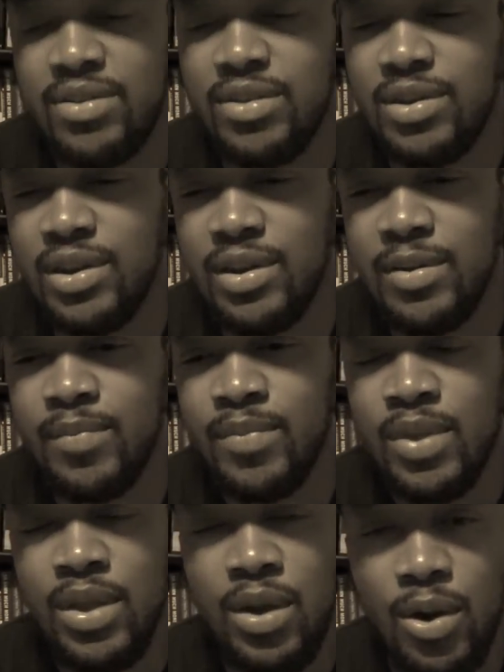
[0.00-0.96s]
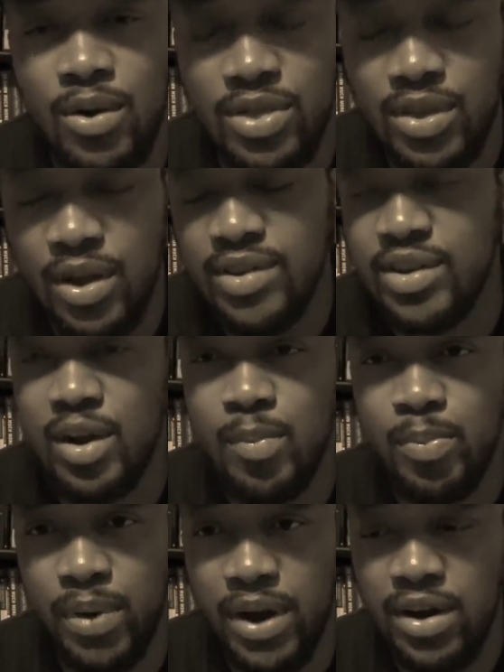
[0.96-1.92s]
today, our thoughts and our
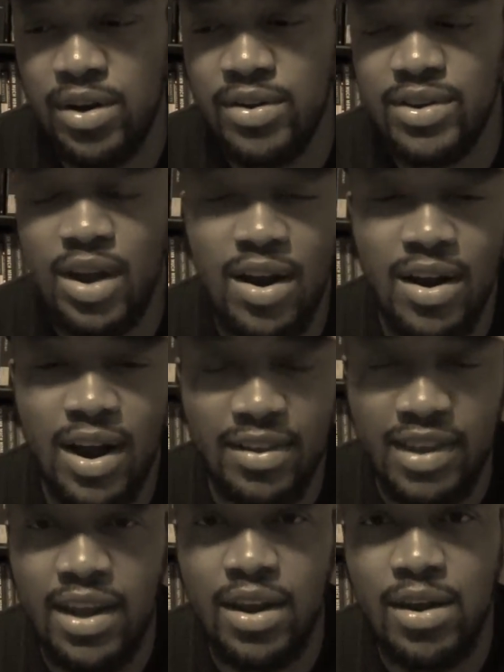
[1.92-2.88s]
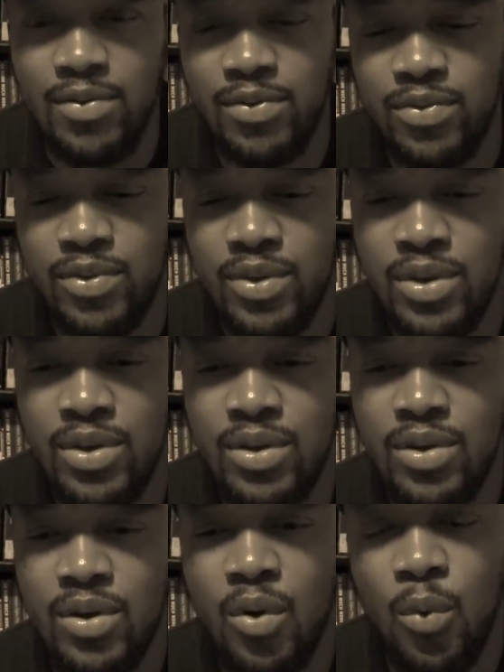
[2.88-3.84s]
prayers are not enough.
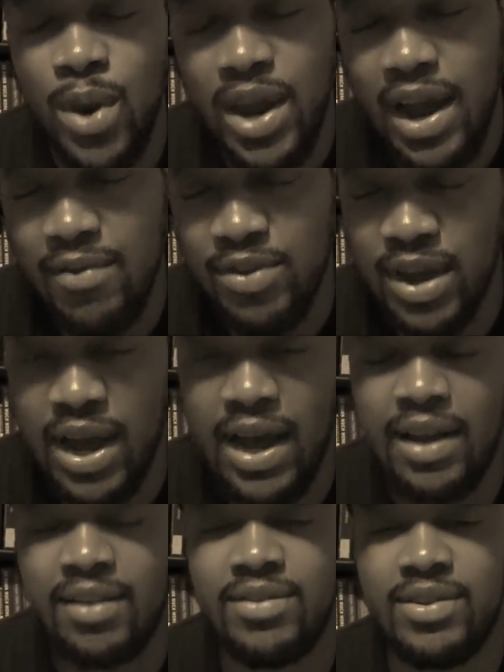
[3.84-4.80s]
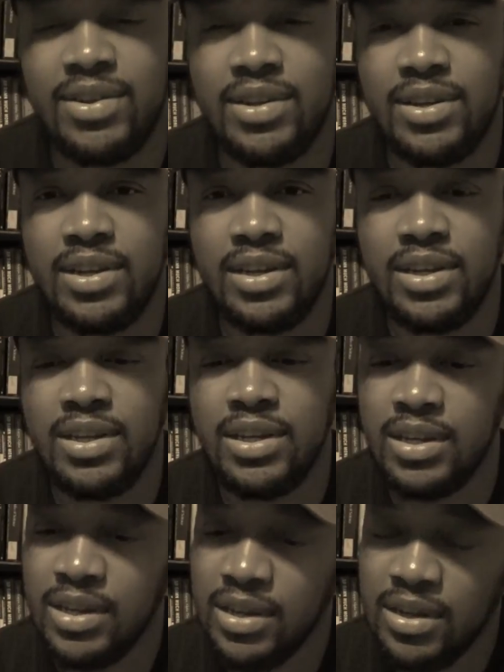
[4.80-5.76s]
We have to act.
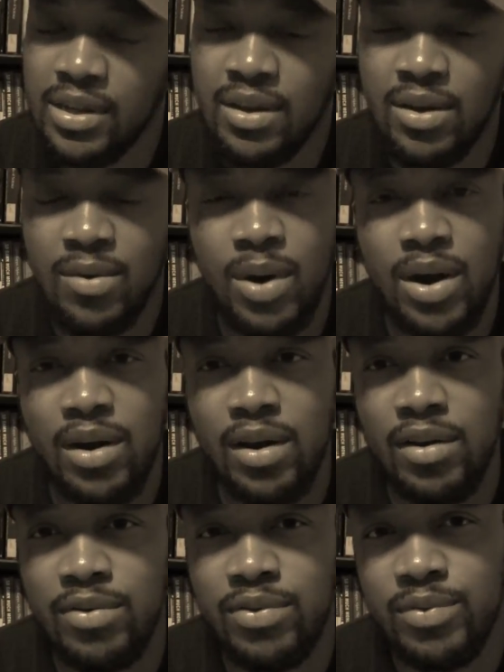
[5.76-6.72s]
One love.